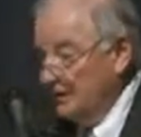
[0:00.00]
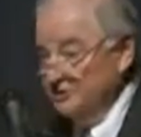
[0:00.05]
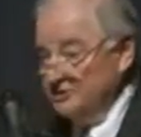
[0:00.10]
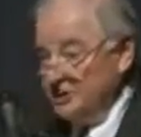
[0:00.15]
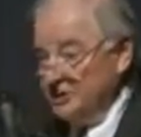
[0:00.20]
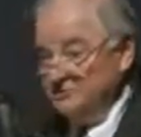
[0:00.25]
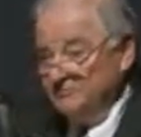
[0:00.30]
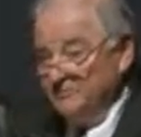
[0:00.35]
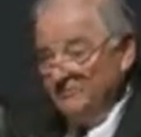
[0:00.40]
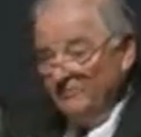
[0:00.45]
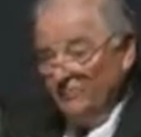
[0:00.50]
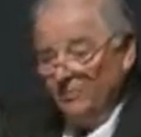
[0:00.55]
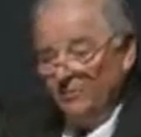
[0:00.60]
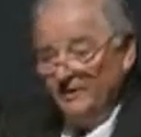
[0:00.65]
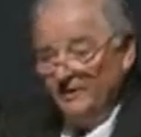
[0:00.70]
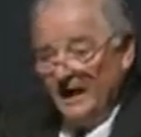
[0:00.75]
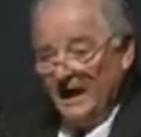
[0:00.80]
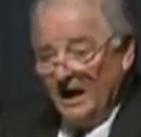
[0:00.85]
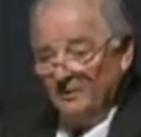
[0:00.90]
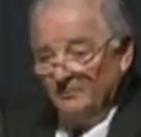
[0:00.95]
just before
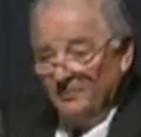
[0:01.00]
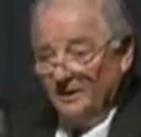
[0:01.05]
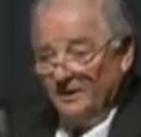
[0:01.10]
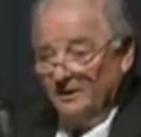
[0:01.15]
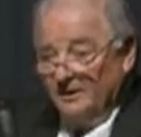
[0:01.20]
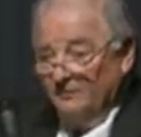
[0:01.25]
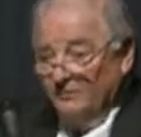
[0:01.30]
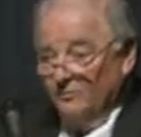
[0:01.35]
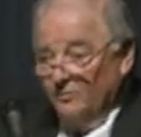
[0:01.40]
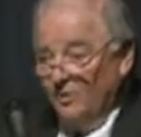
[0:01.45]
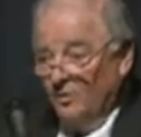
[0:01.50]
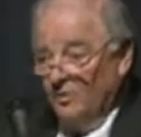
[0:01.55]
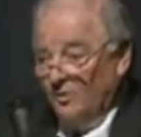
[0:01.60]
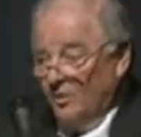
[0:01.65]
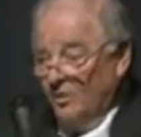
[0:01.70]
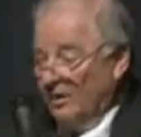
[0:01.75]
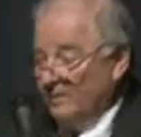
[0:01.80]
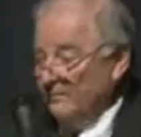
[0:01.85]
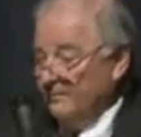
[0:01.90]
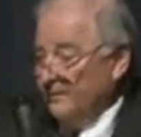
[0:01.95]
the outbreak of the
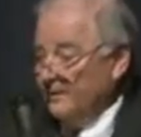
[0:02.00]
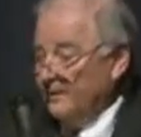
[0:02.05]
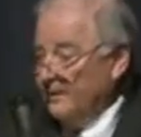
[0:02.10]
war.